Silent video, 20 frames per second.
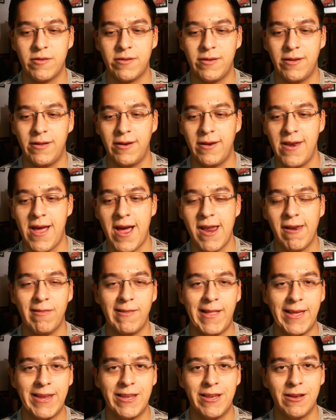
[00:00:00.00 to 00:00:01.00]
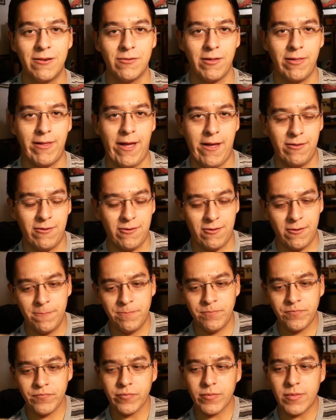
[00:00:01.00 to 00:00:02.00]
to not liking the lens.
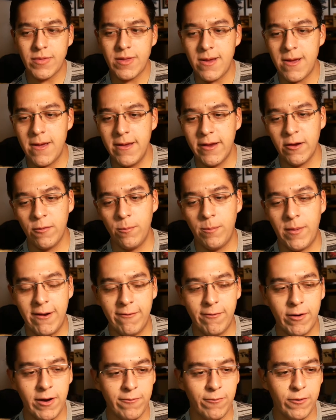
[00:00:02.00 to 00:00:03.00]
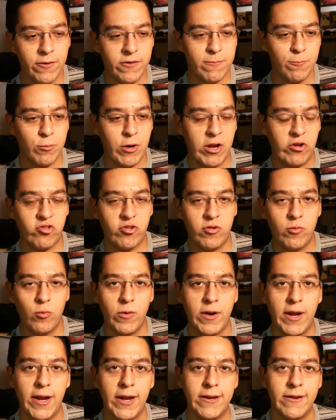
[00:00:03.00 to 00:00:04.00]
My very first impression
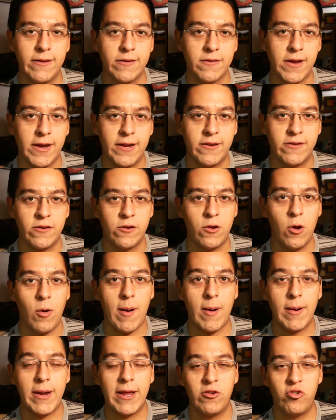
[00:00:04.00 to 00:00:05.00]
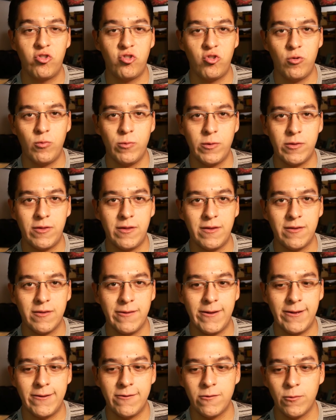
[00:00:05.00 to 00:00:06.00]
when I decided to go out and shoot with this
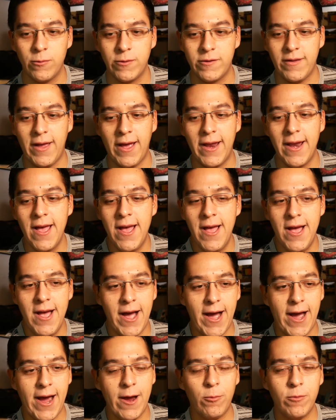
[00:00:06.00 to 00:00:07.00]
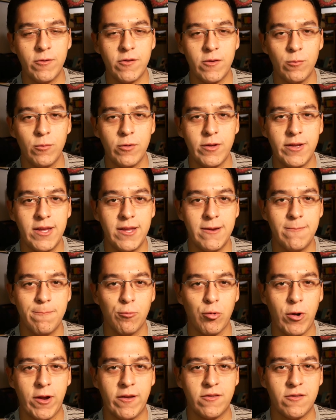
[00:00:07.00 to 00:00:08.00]
lens was that I wasn't really
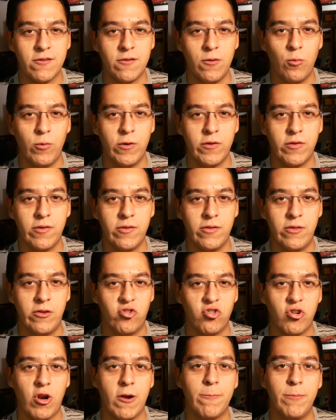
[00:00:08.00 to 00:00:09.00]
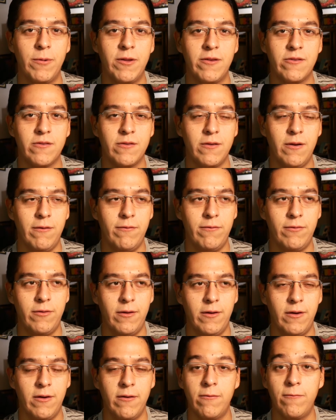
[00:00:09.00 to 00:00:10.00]
impressed with the sharpness of
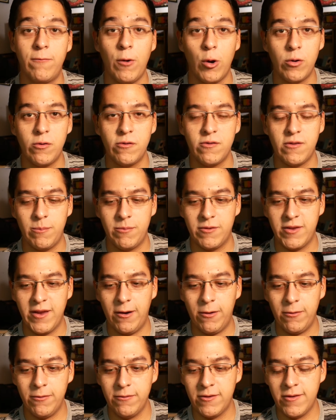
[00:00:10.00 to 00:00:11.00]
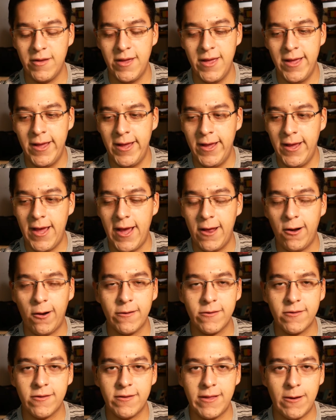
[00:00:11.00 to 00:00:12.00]
the photos themselves, and
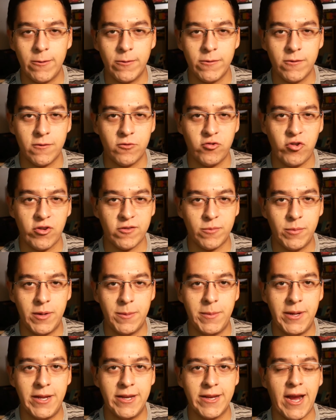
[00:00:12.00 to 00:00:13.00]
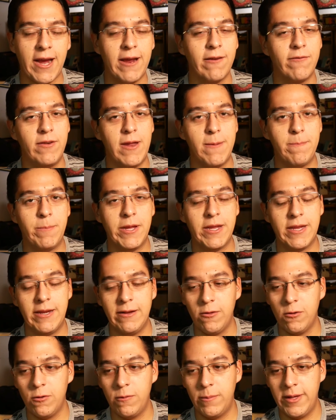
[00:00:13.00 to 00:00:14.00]
honestly that was just me being kind of nitpicky
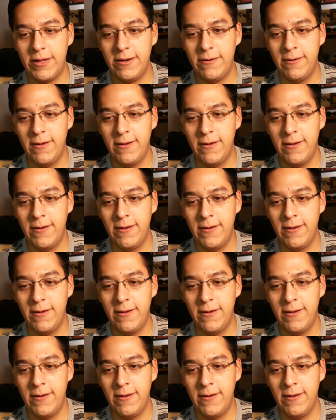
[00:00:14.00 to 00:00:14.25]
a little bit.